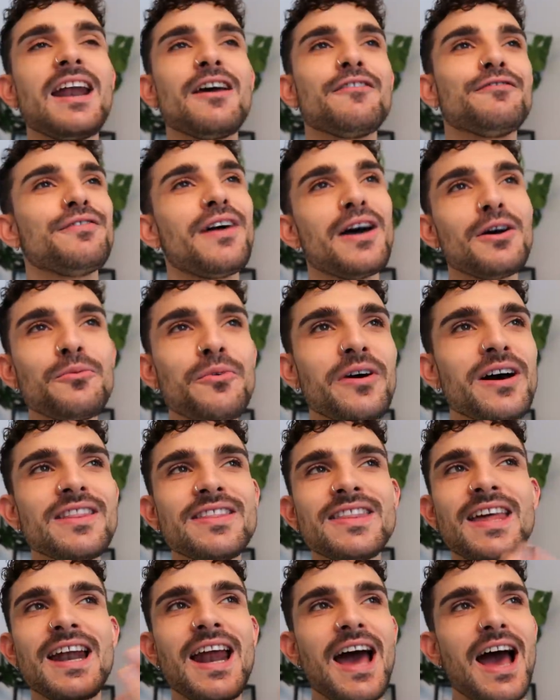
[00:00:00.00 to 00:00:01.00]
And I found
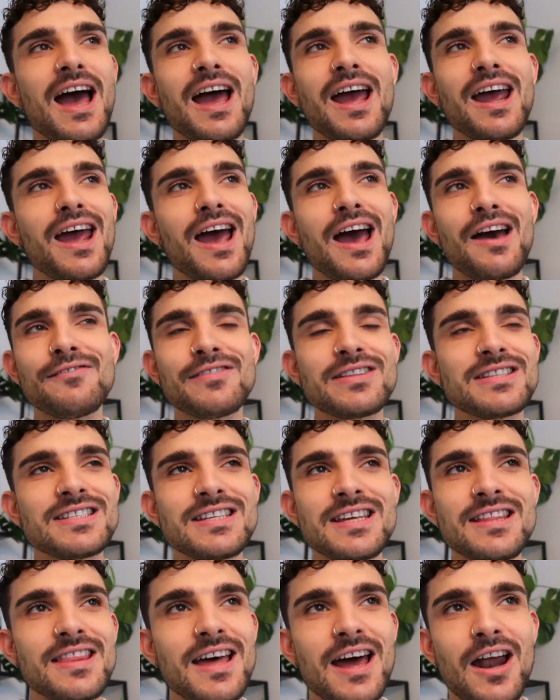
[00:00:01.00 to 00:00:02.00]
one that I haven't
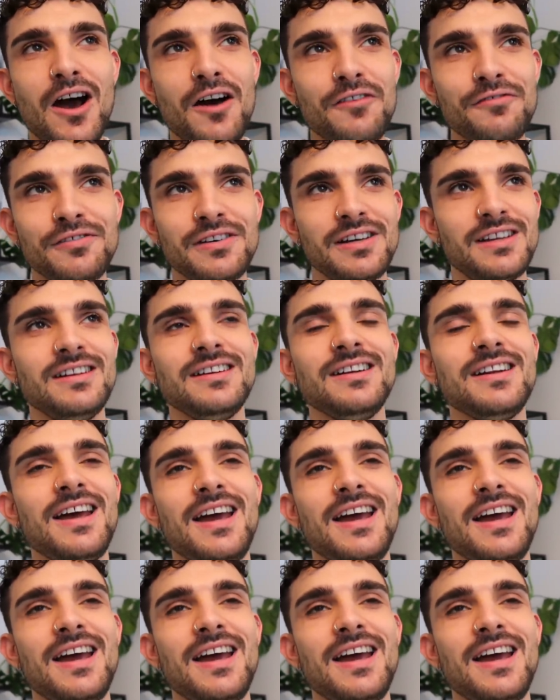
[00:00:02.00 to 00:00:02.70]
seen that often,